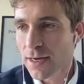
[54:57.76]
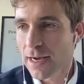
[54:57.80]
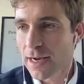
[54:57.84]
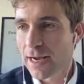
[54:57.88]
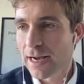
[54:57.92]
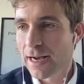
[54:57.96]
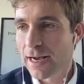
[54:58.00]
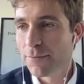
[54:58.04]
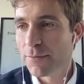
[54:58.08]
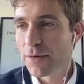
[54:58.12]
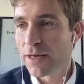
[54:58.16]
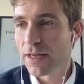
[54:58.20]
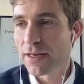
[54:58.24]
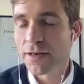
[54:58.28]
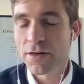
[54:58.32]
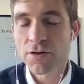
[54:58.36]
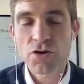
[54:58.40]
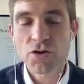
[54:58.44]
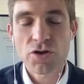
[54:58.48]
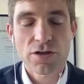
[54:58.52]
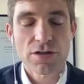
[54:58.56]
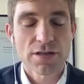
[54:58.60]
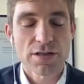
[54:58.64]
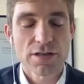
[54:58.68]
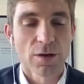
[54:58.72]
an
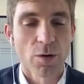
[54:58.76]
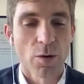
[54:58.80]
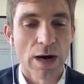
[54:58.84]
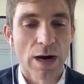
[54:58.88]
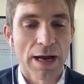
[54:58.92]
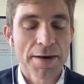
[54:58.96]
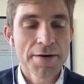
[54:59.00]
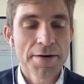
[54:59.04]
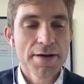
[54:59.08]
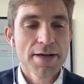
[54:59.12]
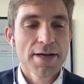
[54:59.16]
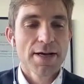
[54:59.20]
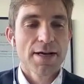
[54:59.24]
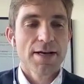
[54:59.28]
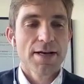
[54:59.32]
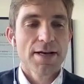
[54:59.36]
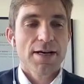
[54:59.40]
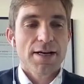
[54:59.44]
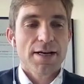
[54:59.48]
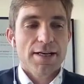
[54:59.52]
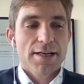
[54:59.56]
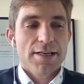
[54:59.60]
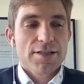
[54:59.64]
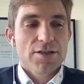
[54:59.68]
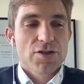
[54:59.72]
interesting one.
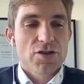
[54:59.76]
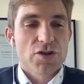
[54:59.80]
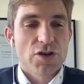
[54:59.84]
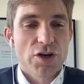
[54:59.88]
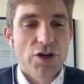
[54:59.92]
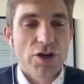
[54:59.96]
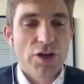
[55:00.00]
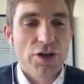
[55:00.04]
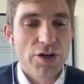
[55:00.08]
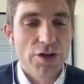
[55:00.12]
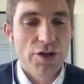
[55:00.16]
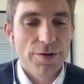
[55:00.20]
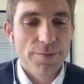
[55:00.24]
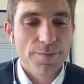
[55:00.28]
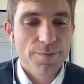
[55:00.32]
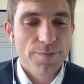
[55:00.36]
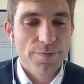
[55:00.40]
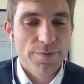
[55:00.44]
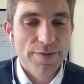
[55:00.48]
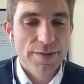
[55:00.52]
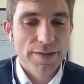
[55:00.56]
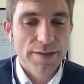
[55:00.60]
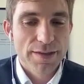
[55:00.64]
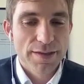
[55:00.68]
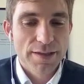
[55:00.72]
So
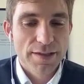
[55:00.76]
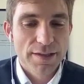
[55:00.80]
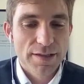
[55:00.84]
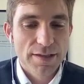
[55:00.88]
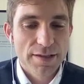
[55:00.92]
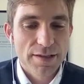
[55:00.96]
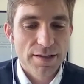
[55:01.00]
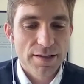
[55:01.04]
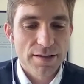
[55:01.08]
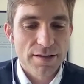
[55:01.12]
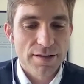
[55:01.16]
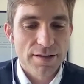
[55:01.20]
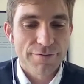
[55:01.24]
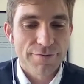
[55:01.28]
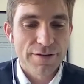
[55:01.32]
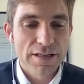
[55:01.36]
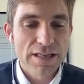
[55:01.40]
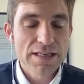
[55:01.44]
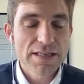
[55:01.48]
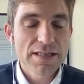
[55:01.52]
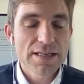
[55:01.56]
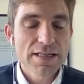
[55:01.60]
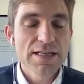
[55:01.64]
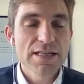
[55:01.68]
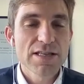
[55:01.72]
the
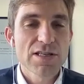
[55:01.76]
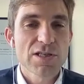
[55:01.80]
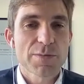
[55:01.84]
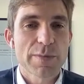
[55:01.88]
VC